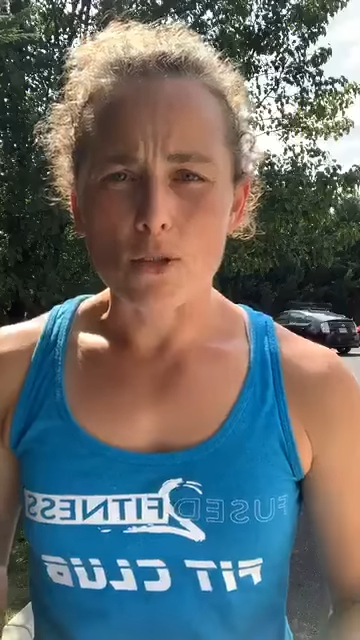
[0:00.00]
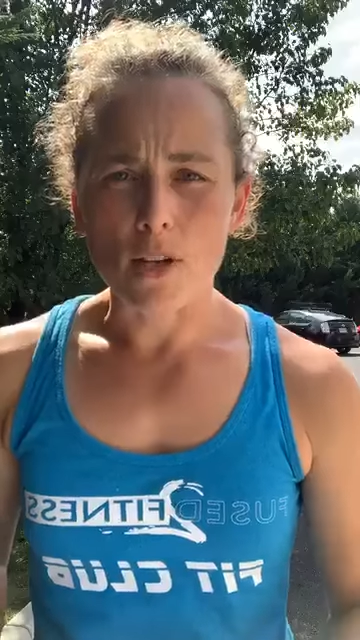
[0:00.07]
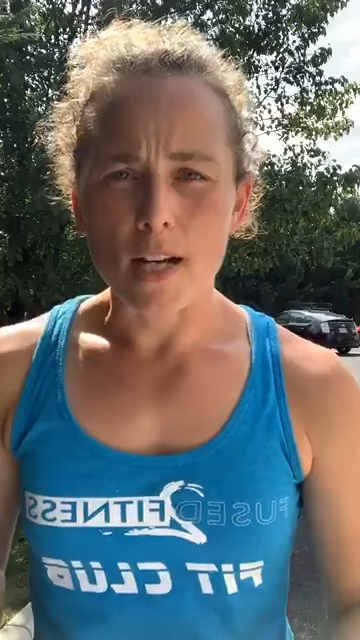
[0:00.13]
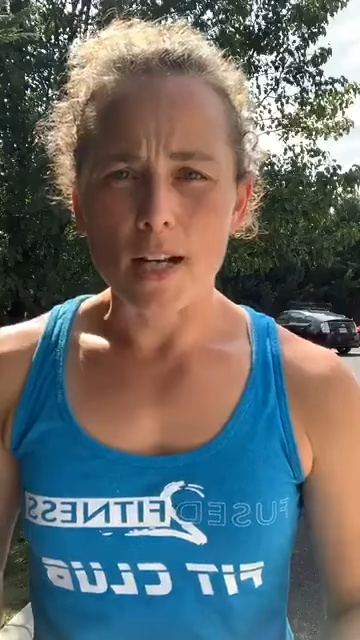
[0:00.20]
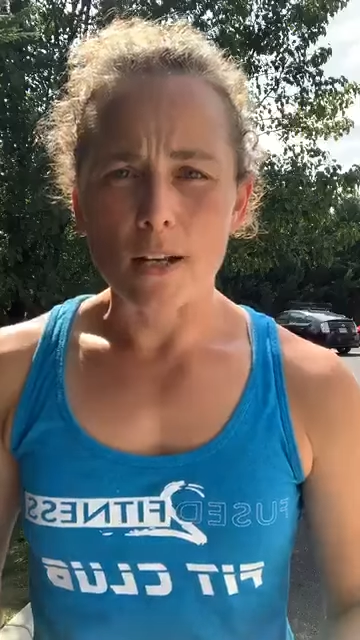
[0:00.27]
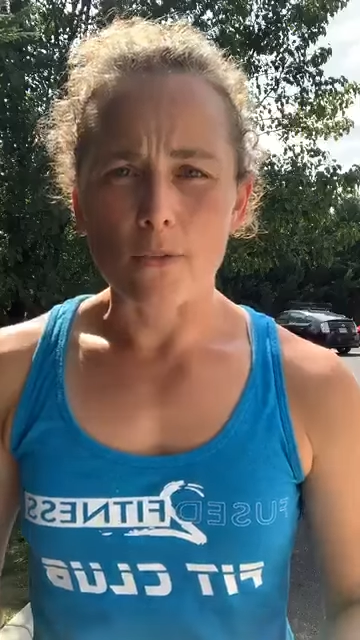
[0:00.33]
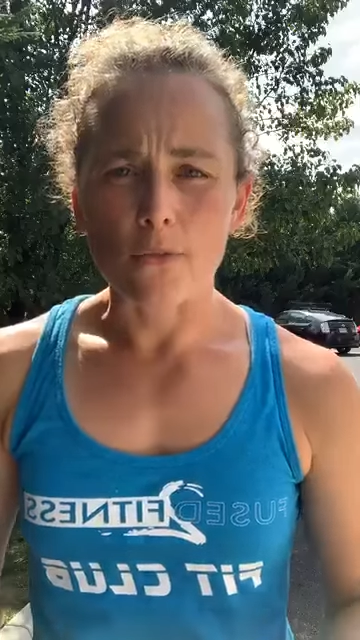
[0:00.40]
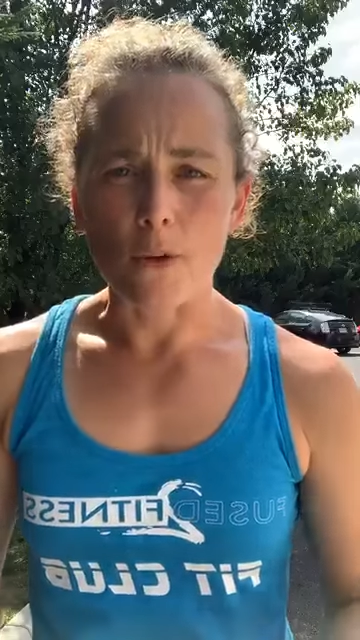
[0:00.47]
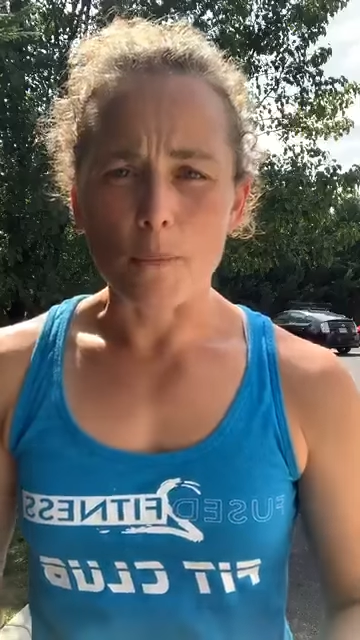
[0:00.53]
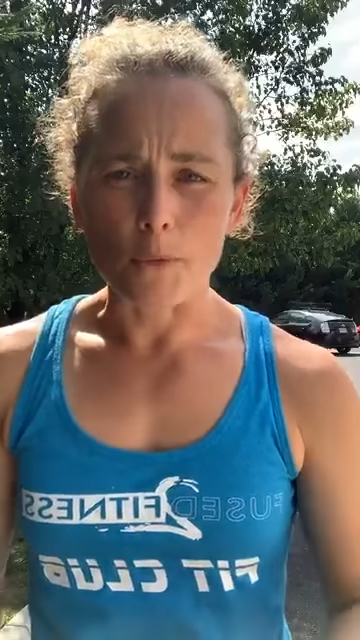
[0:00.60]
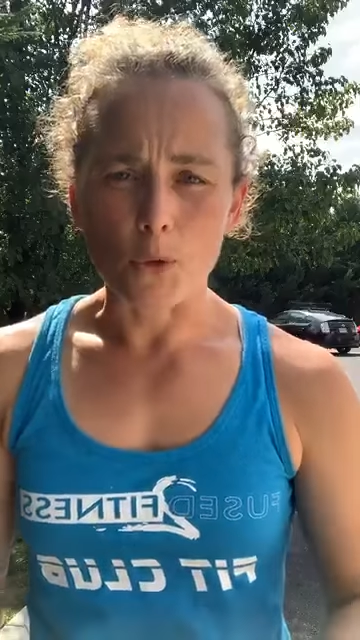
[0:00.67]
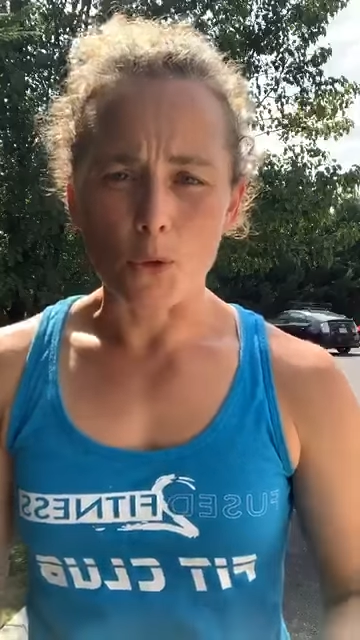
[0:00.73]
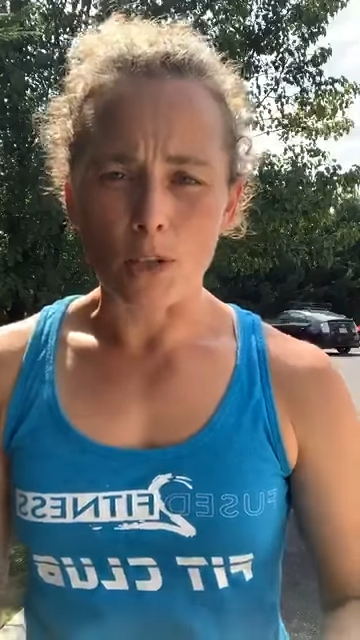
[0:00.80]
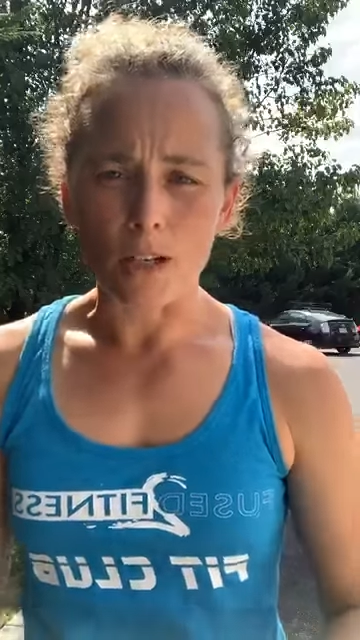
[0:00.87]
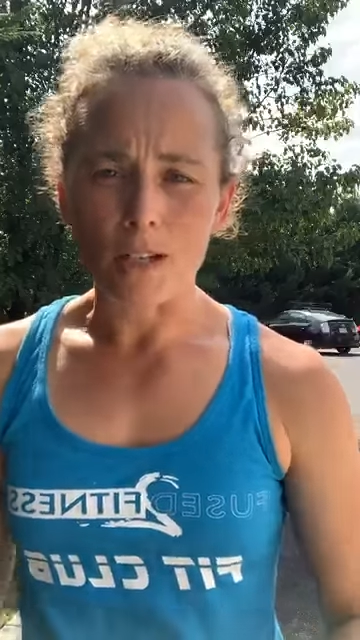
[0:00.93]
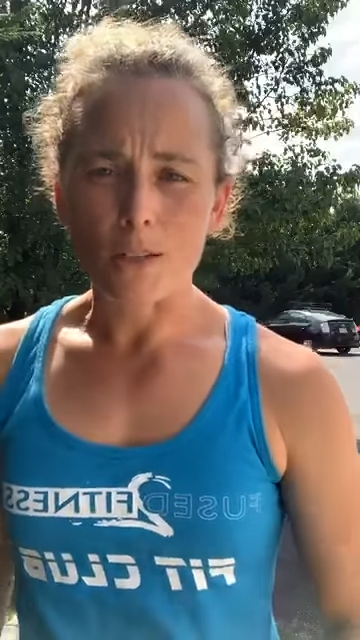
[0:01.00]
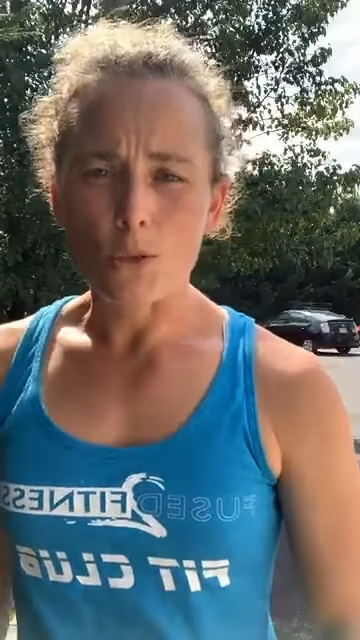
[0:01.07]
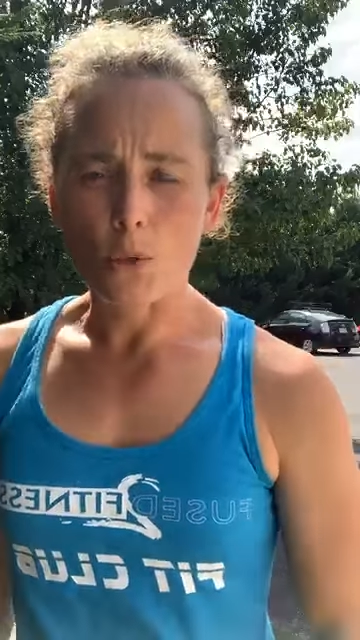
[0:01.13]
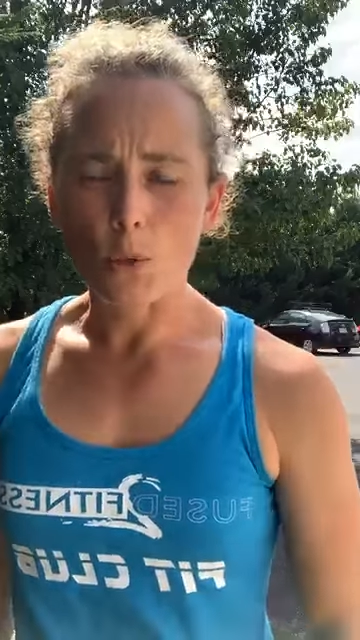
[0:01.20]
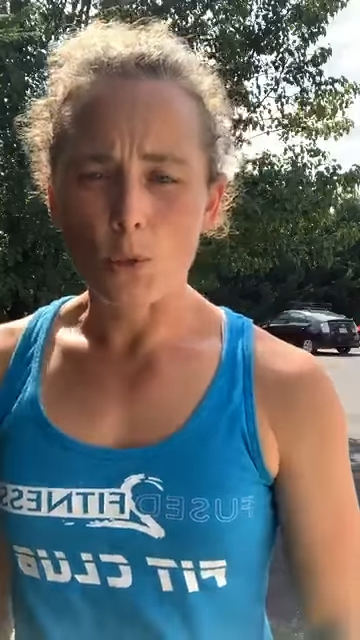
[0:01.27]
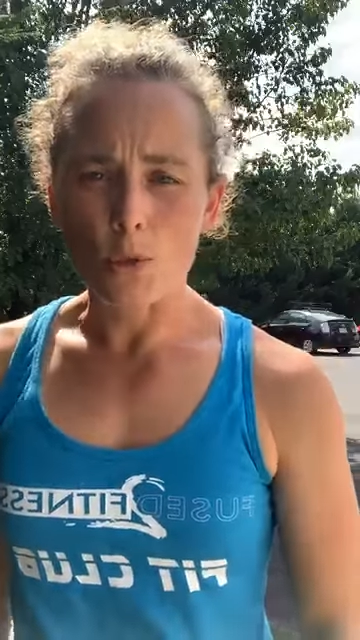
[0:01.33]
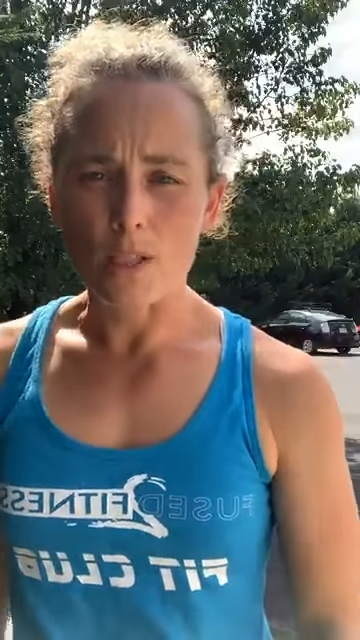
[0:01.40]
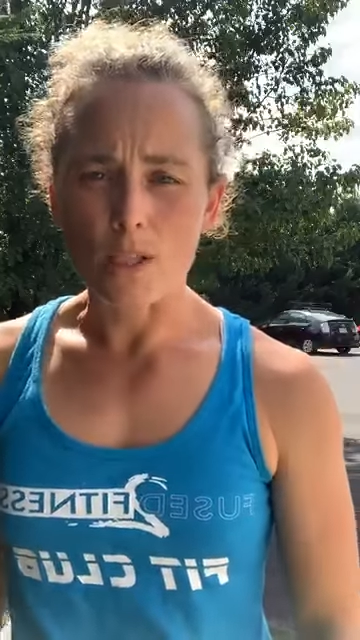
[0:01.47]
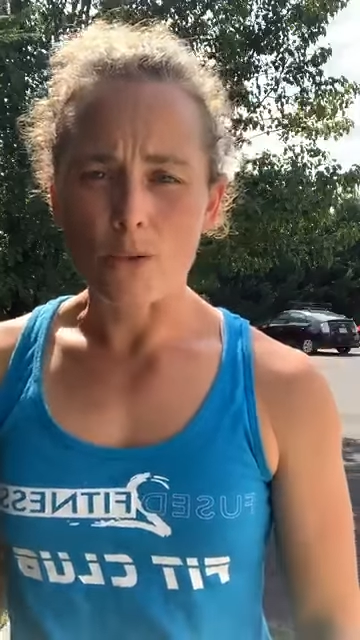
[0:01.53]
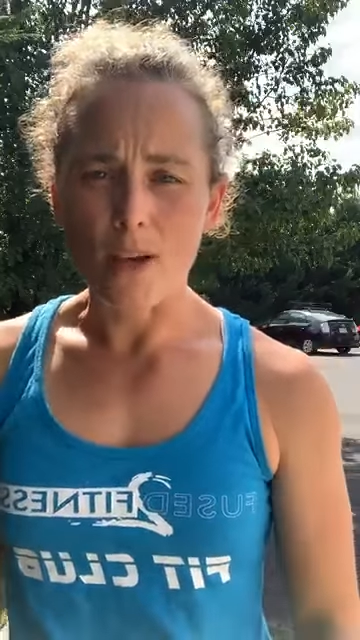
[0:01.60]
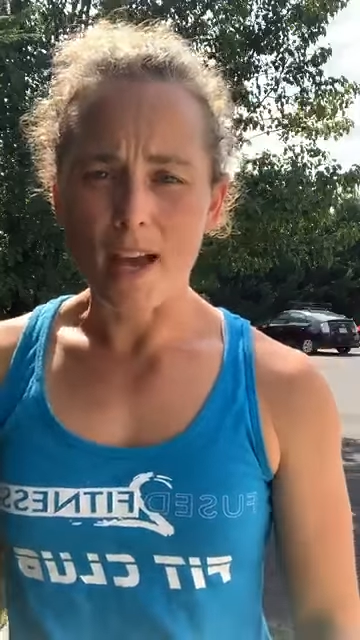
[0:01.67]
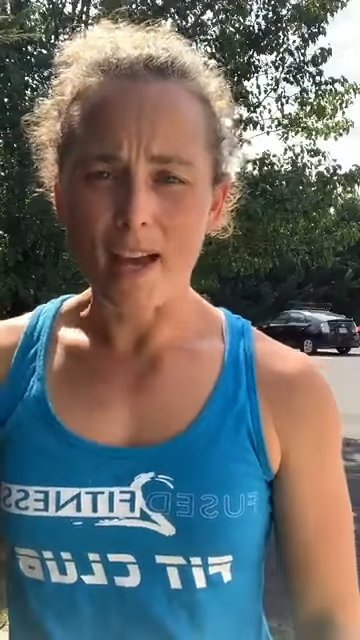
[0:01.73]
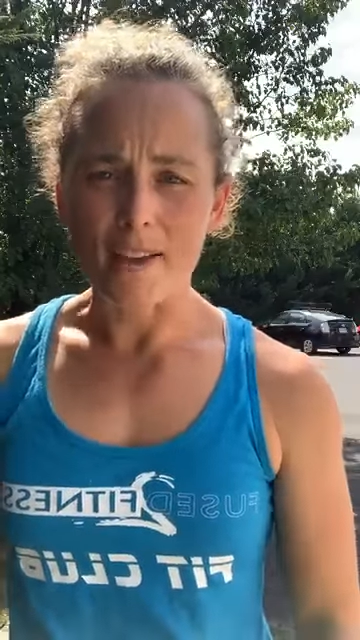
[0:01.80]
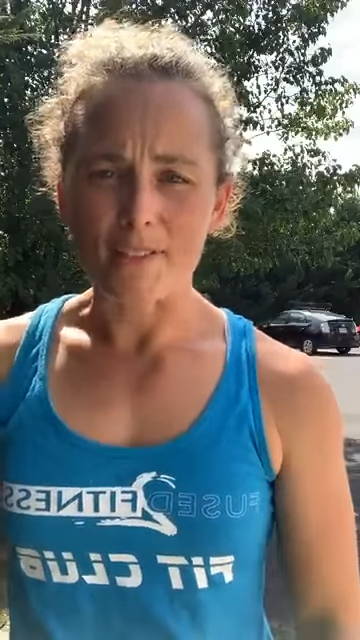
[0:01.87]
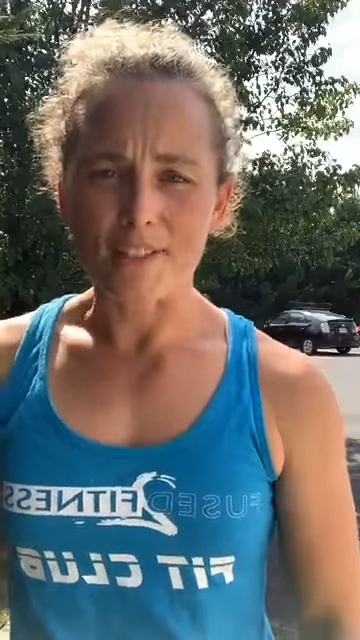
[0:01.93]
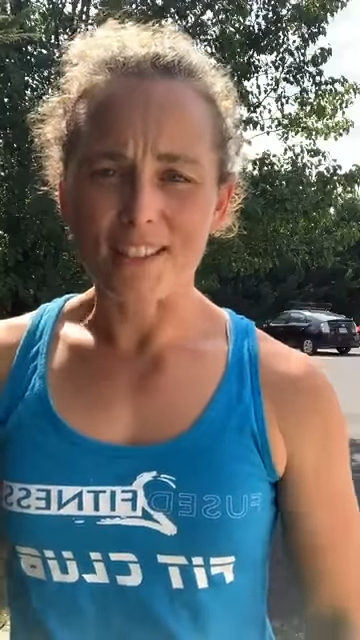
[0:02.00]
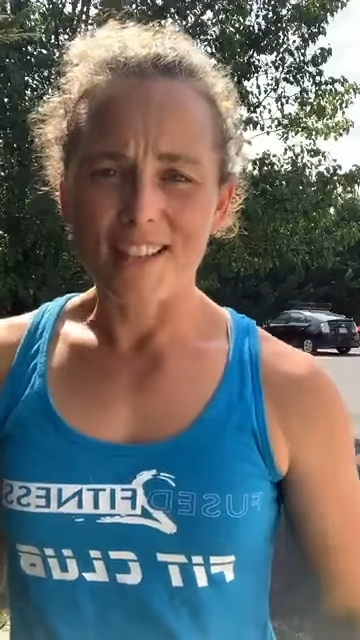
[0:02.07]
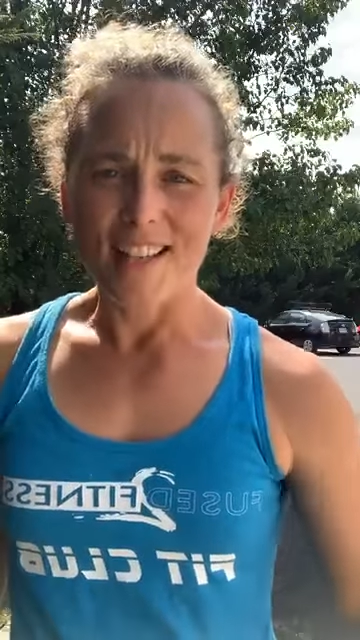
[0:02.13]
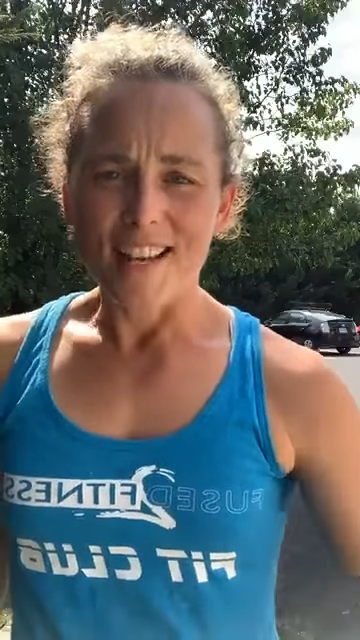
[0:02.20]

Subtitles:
training from your tools that you have.